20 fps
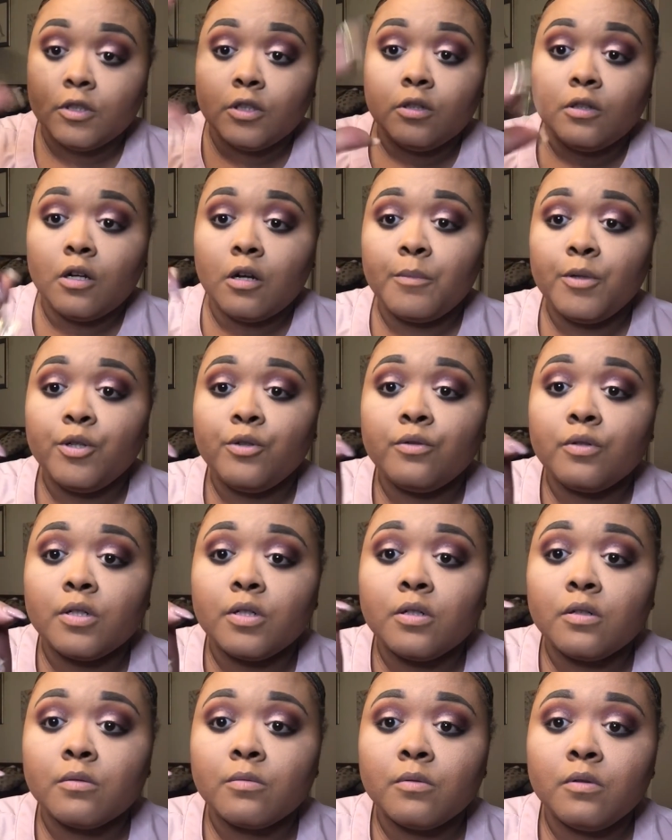I'm going to use
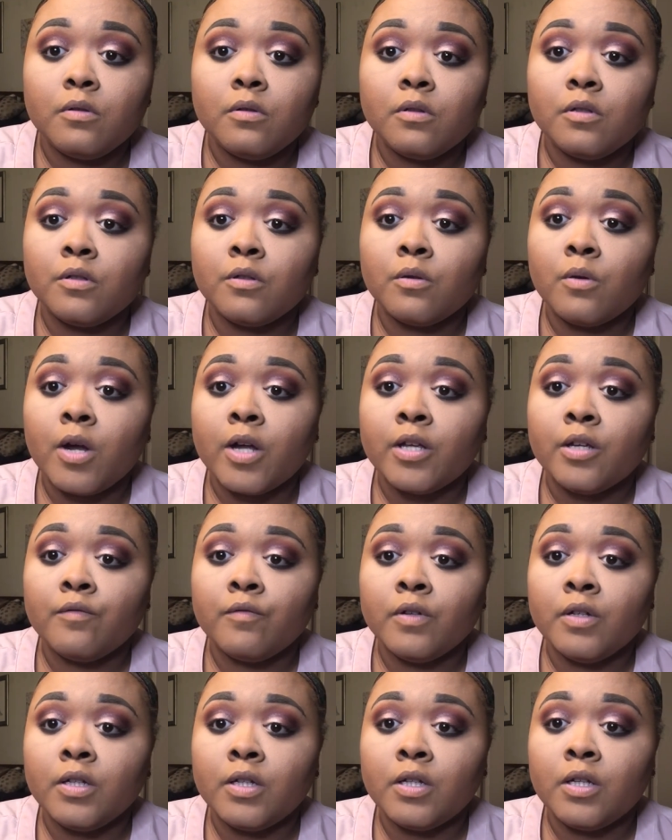this one so I can
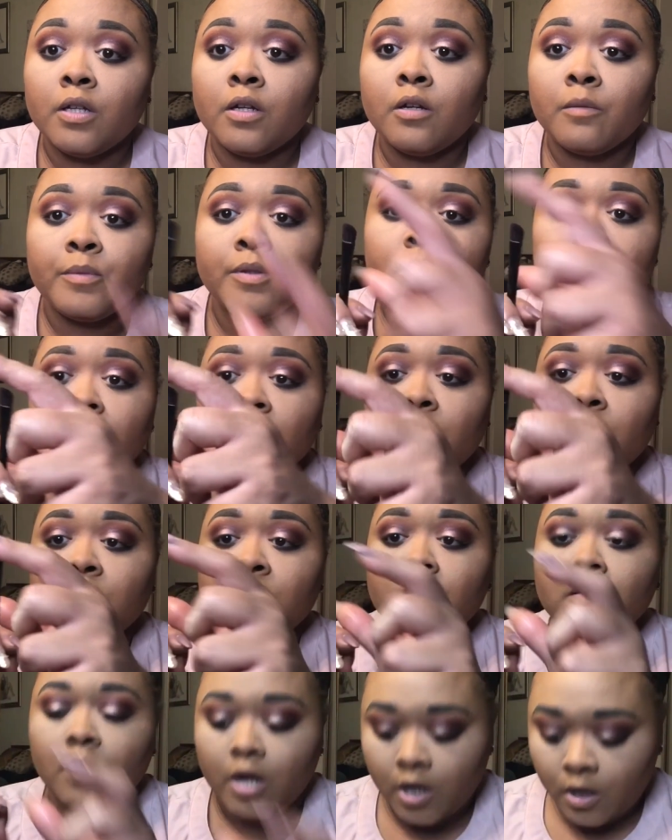really get up. It's a nice
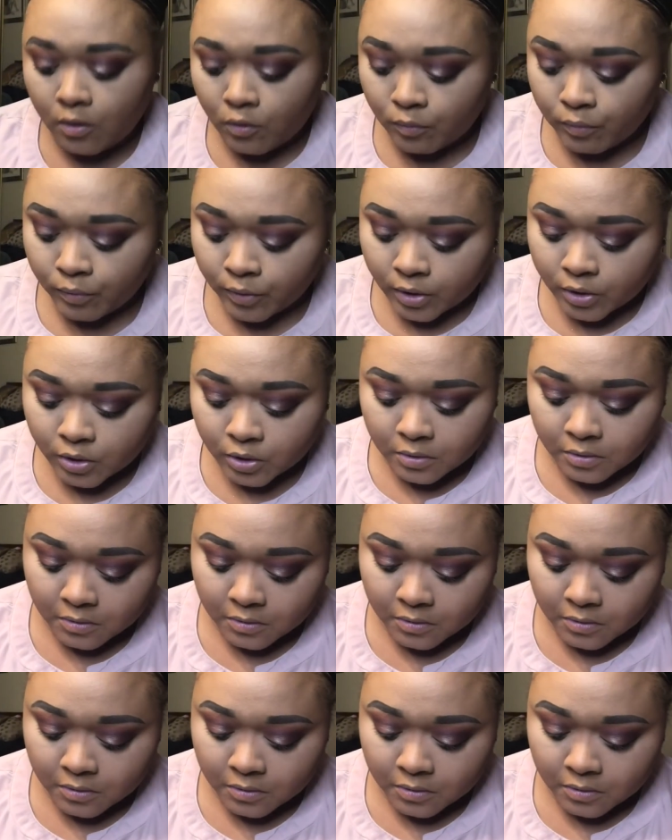little ankle brush.